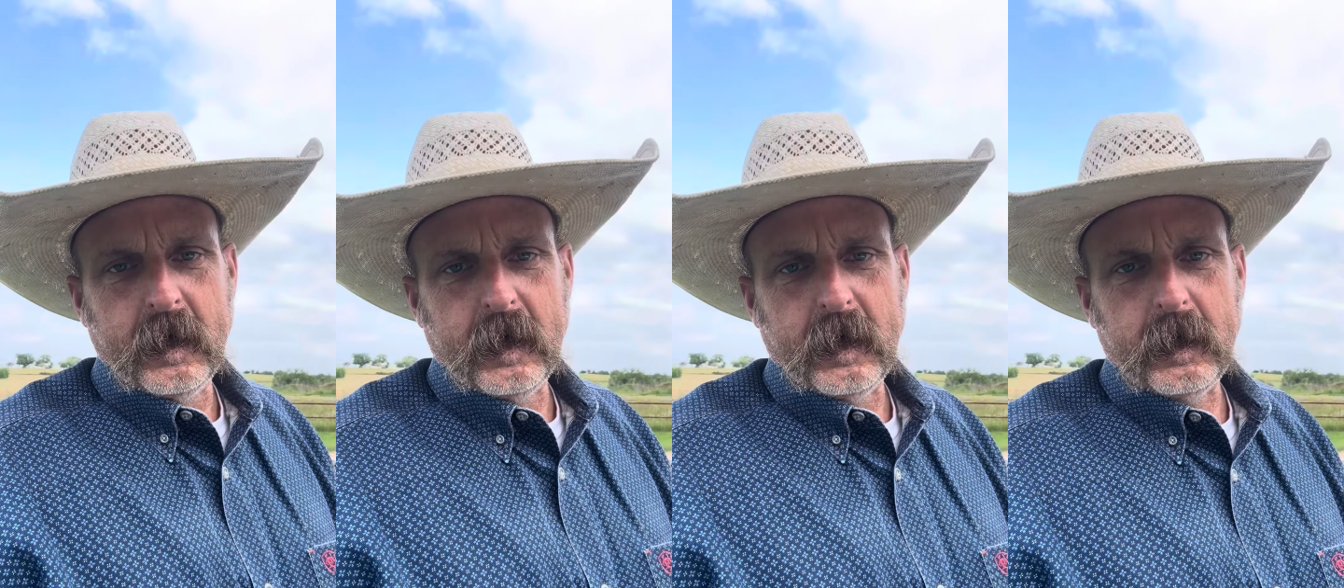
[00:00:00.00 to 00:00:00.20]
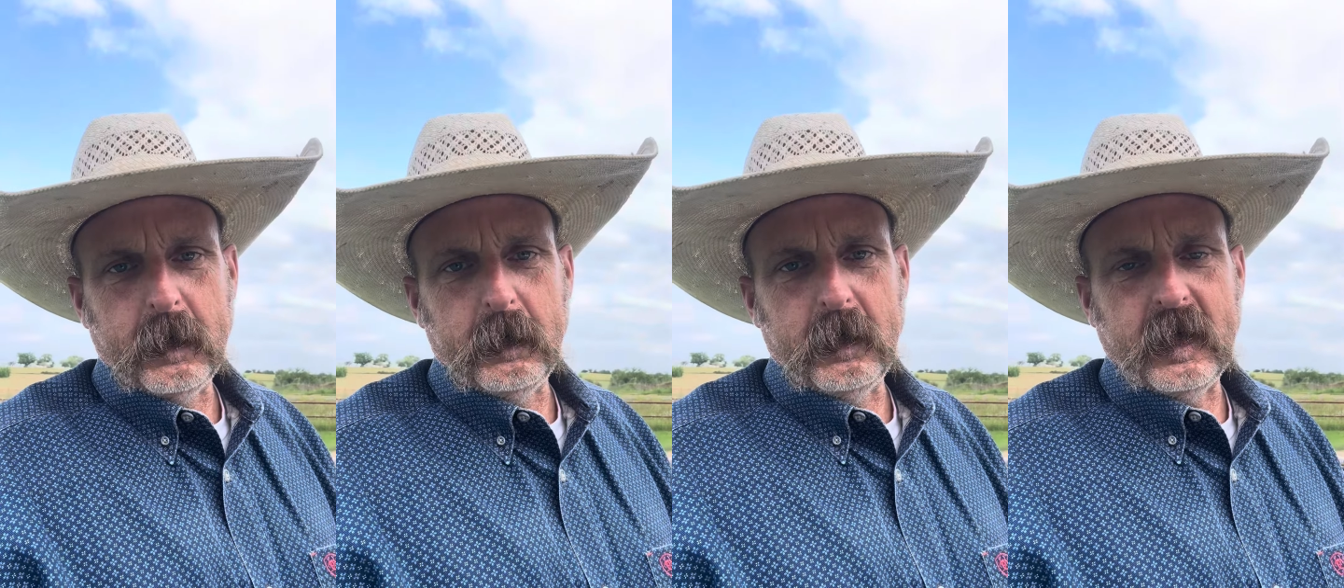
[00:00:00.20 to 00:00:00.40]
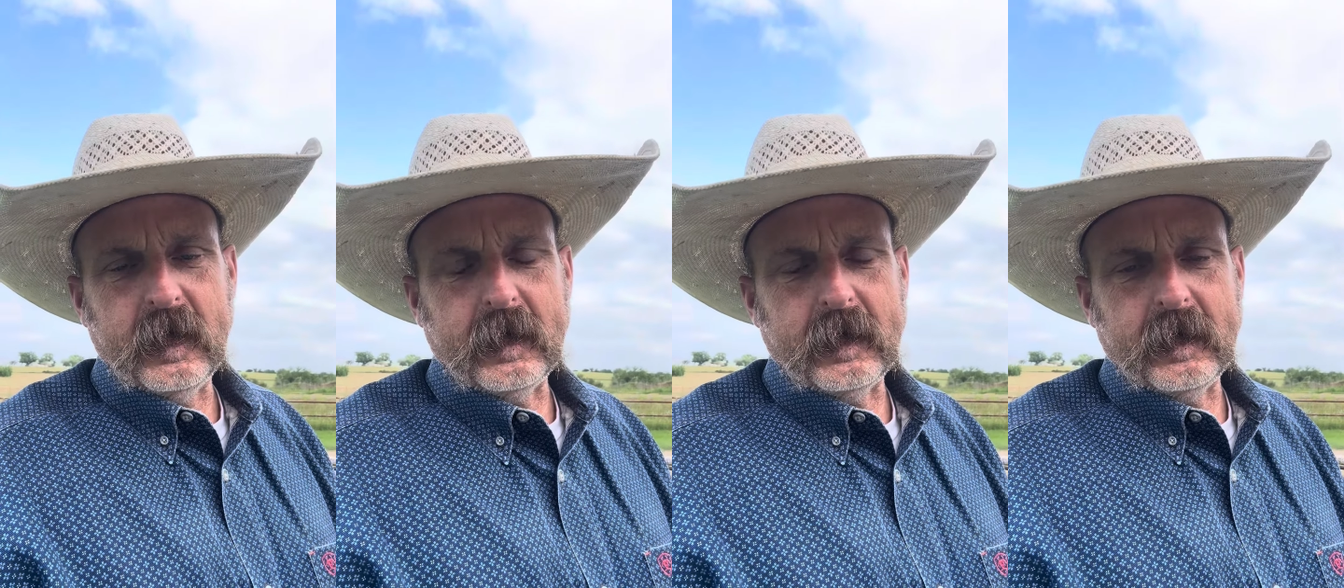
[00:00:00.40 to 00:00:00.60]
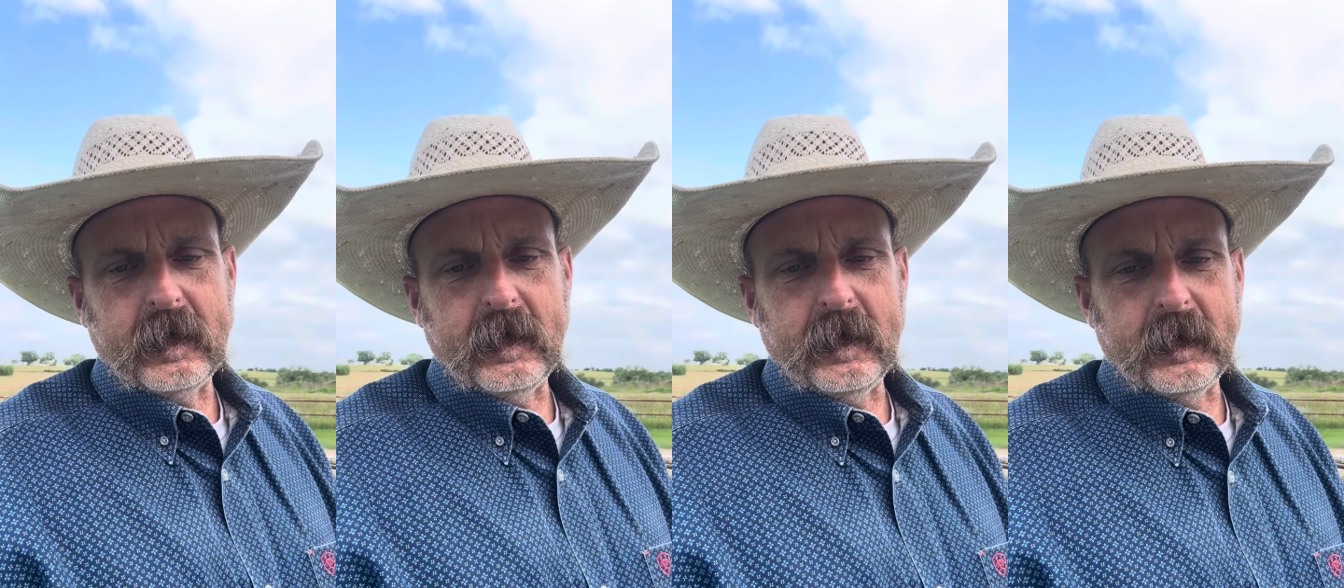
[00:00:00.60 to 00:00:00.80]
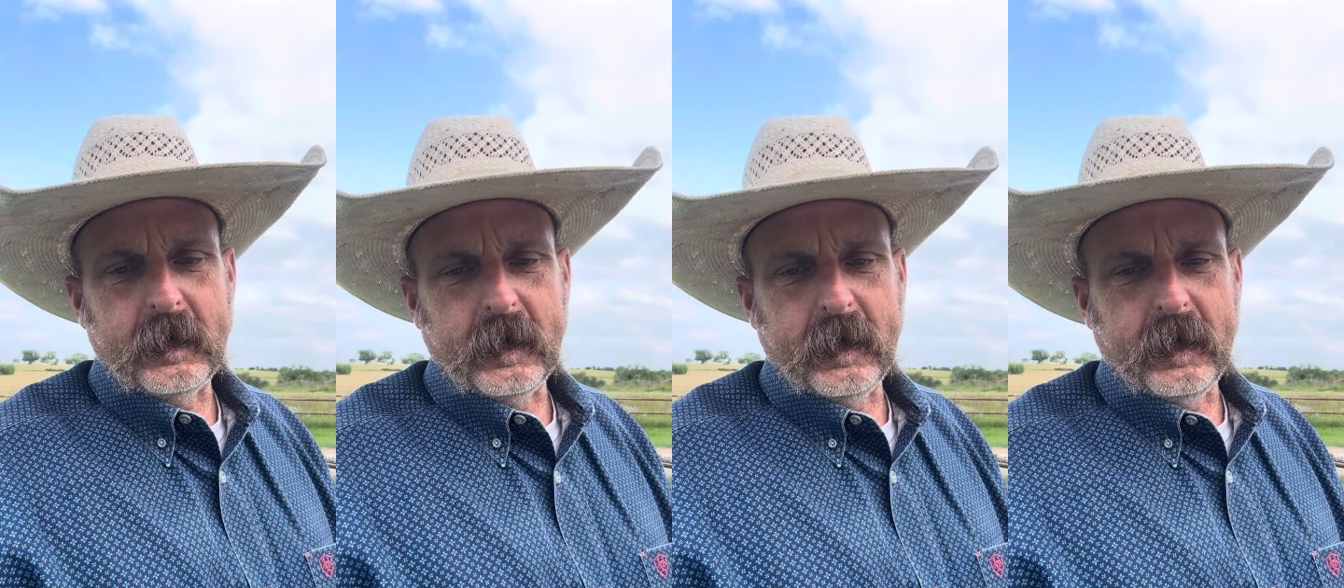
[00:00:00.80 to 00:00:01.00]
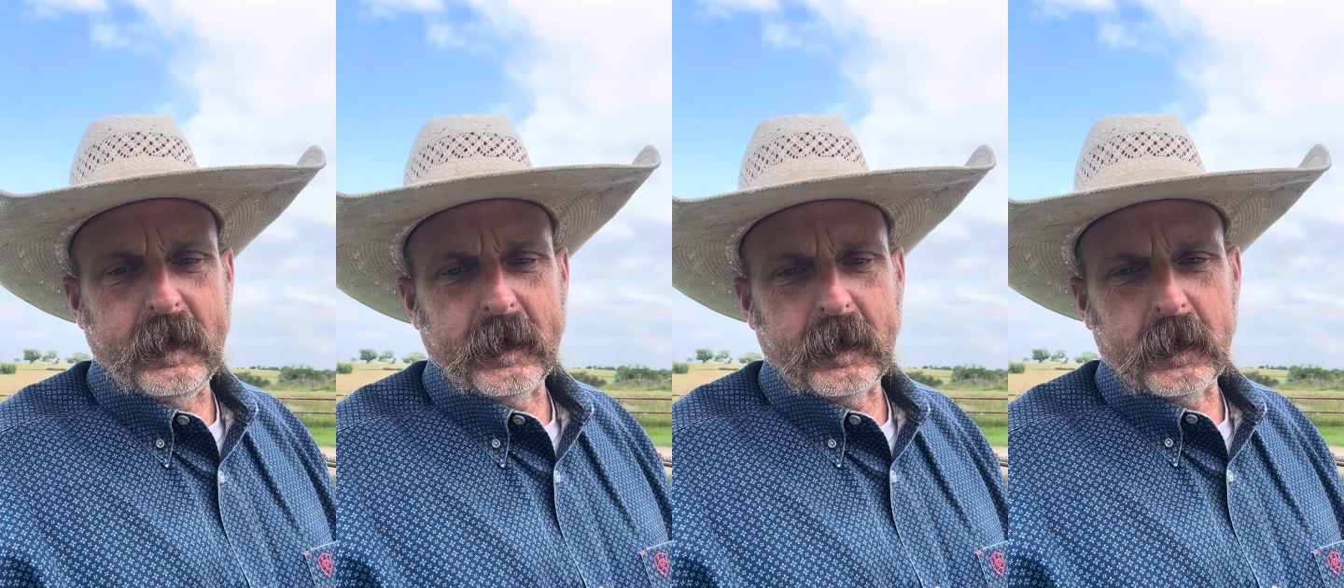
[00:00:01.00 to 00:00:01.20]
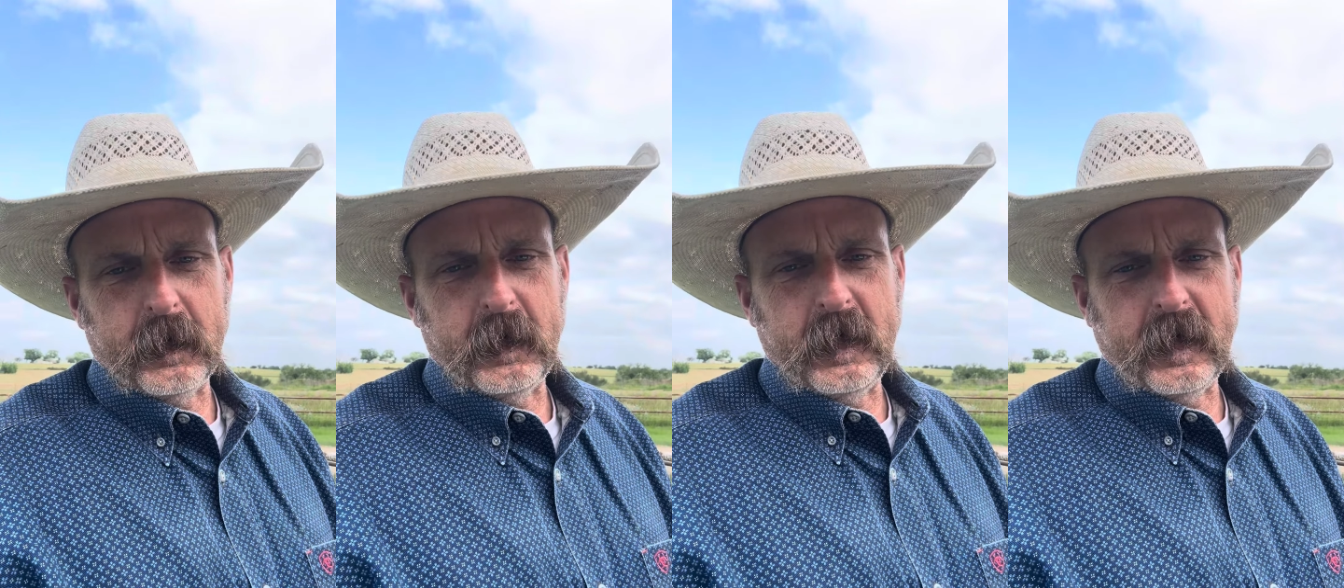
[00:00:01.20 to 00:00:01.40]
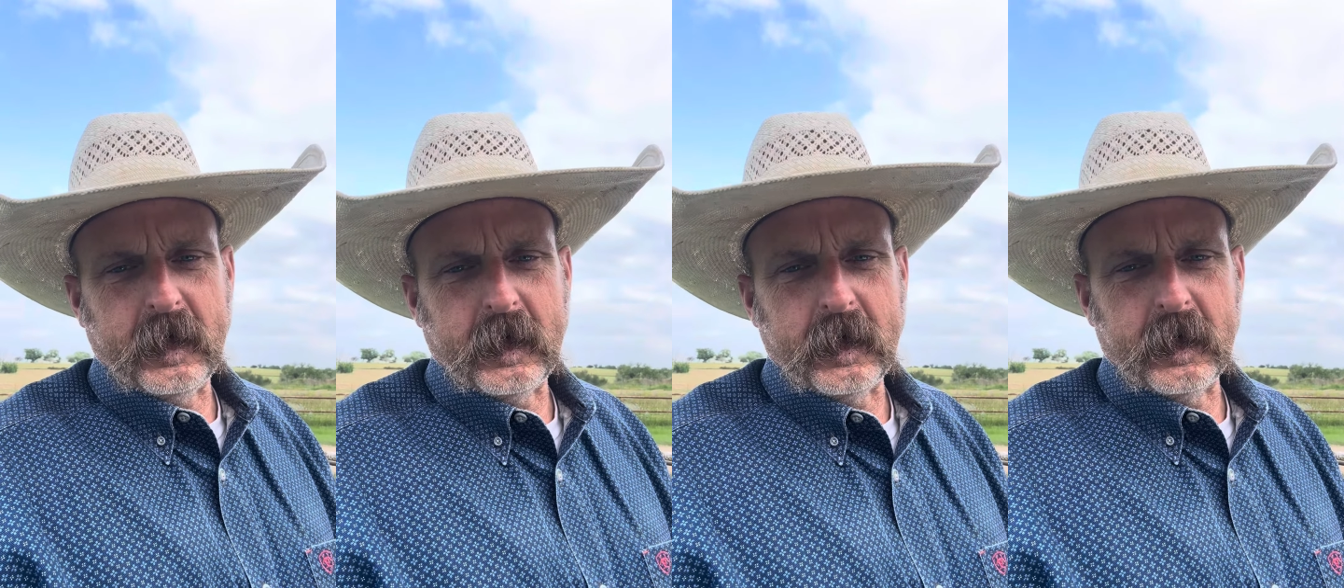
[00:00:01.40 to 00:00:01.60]
And Big John Neal gonna
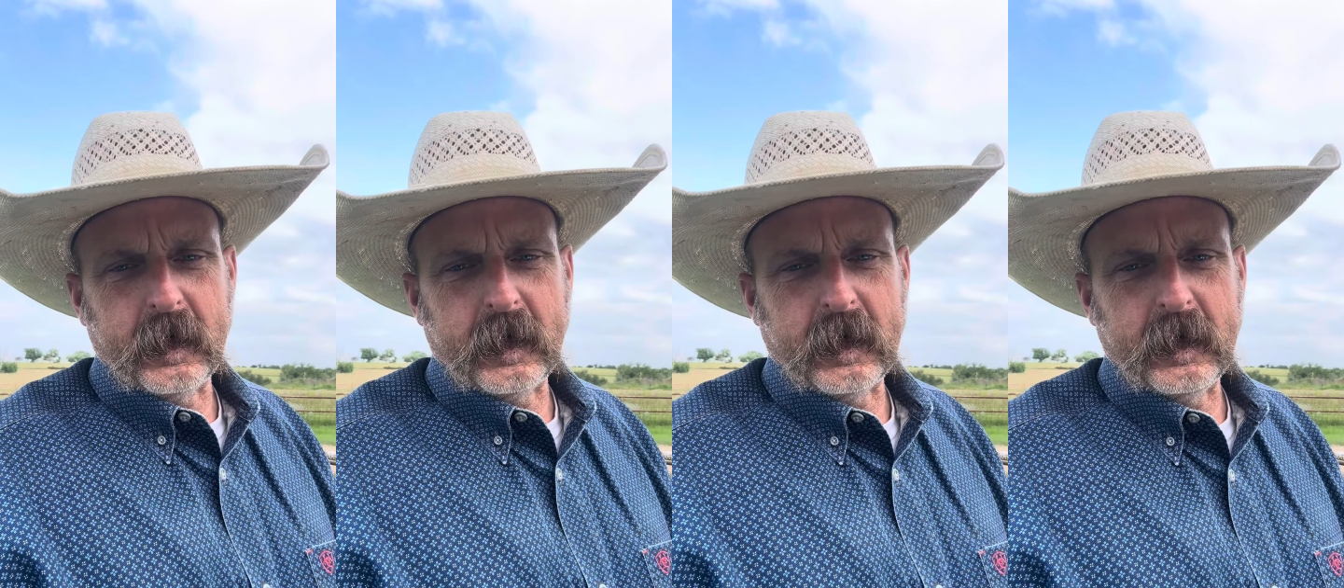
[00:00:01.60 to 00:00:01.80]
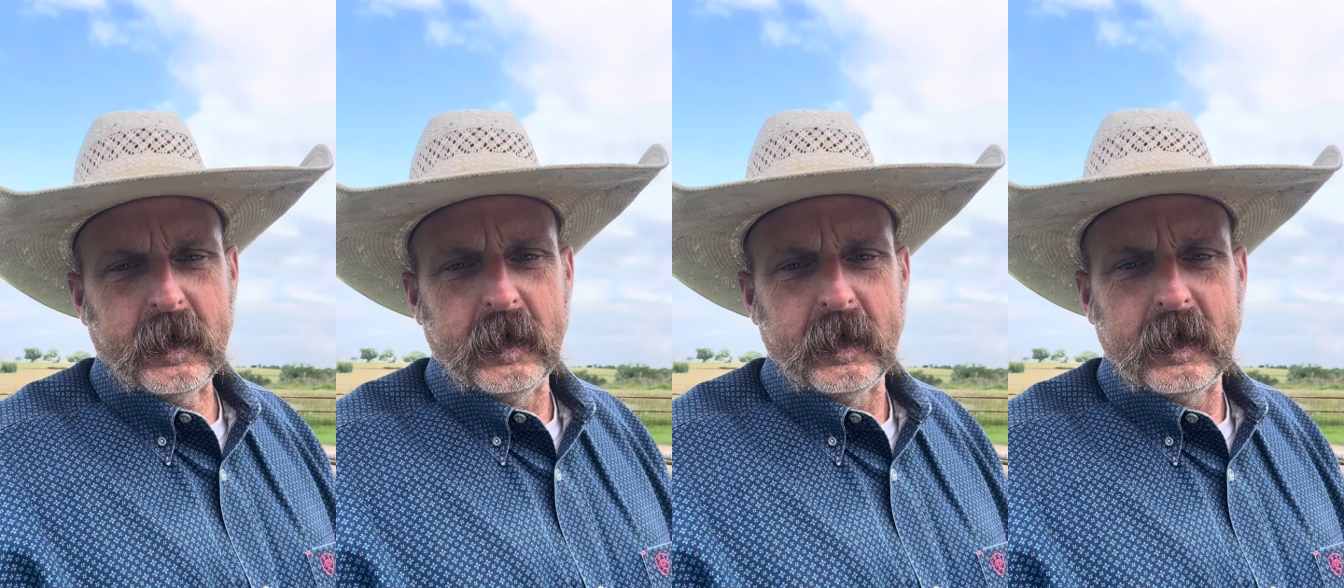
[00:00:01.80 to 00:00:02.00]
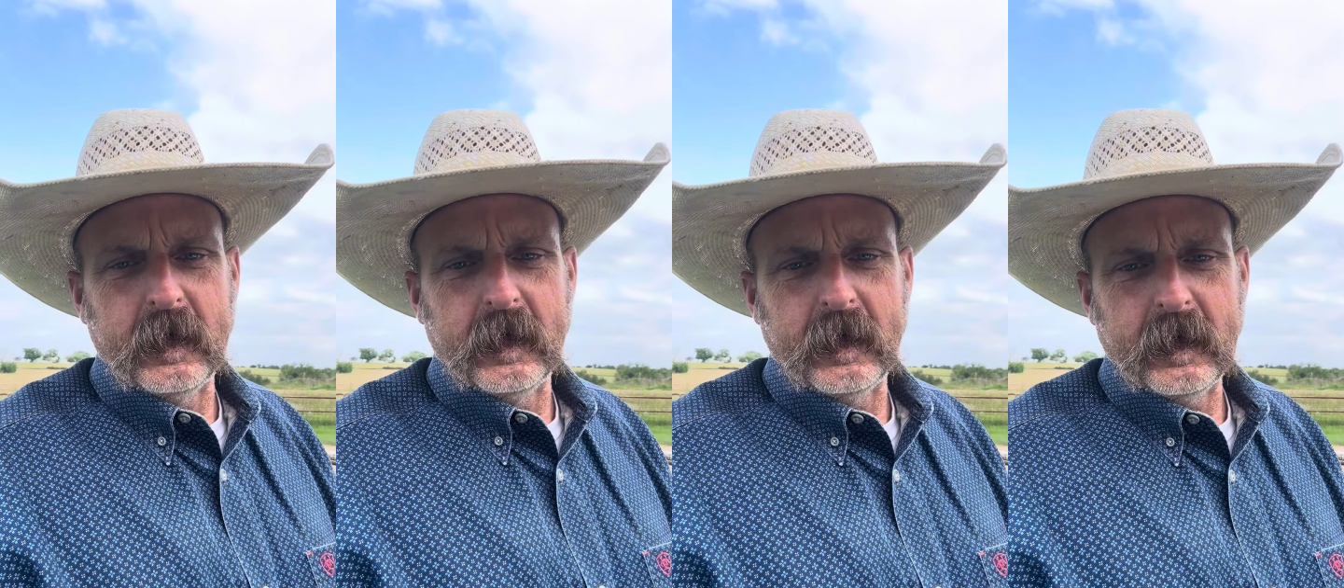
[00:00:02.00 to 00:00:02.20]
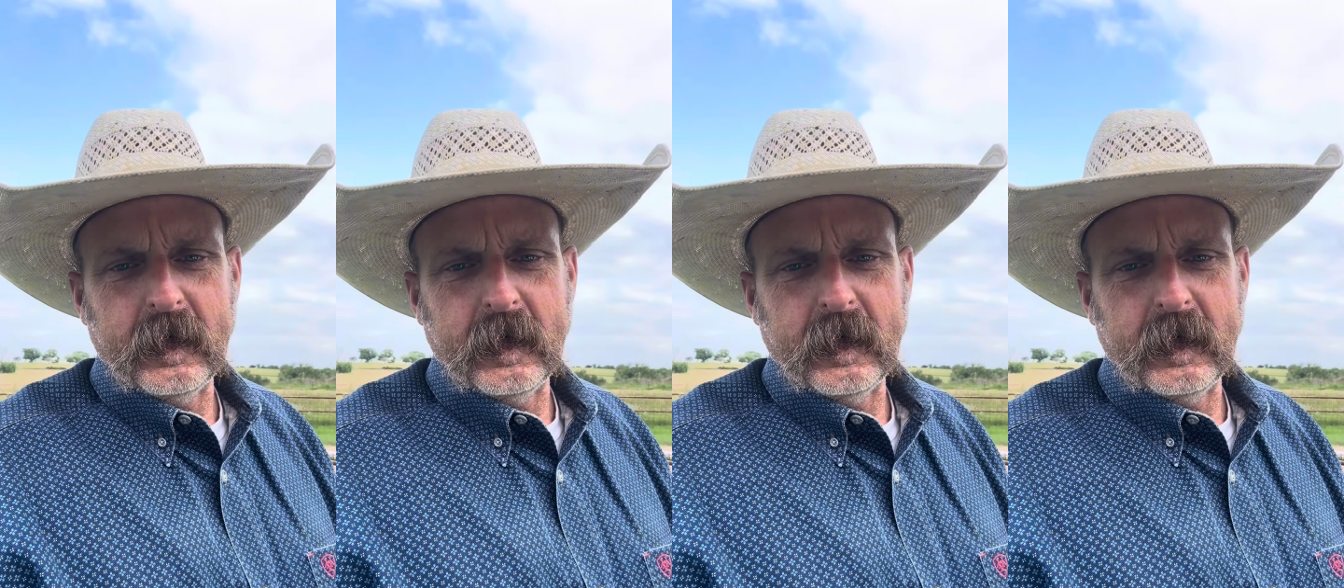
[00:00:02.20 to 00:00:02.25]
be cooking his